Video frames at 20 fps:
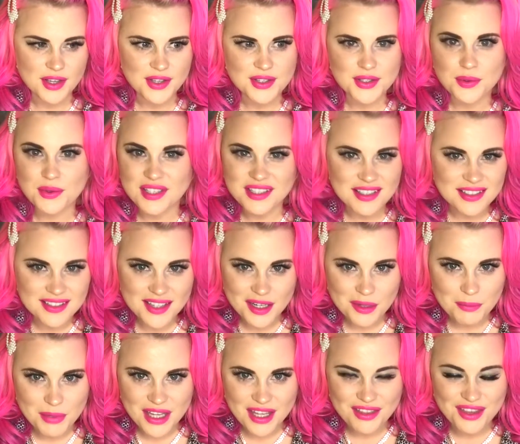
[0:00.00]
So this is going
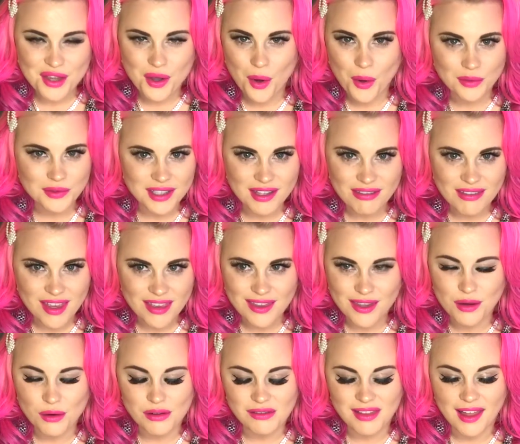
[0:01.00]
to be the only thing that
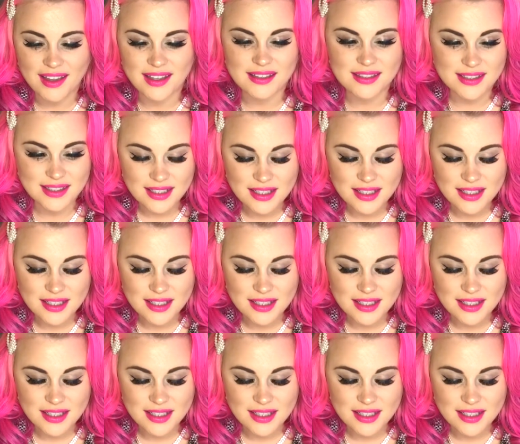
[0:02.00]
your client